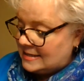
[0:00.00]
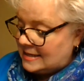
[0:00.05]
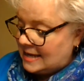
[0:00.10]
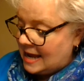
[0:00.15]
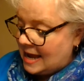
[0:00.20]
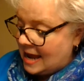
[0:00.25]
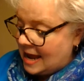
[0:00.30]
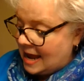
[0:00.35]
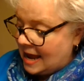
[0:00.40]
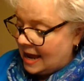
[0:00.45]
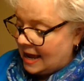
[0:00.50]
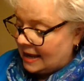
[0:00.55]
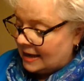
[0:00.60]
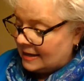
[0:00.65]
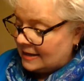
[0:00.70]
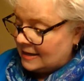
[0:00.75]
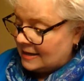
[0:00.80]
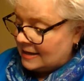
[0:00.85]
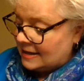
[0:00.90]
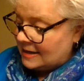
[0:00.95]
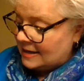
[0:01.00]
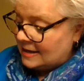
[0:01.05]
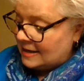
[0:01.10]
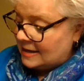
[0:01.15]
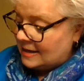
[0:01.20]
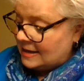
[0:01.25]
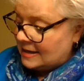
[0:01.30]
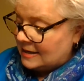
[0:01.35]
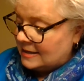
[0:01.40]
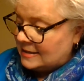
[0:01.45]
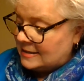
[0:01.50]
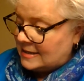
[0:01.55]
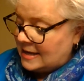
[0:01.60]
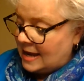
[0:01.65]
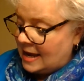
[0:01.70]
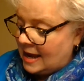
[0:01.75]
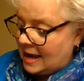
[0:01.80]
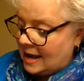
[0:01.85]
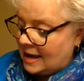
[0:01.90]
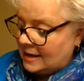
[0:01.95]
Tan.
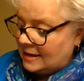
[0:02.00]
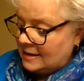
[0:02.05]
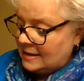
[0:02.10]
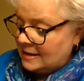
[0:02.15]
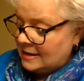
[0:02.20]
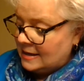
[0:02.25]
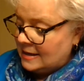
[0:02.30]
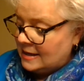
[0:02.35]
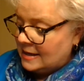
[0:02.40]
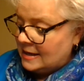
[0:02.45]
Tan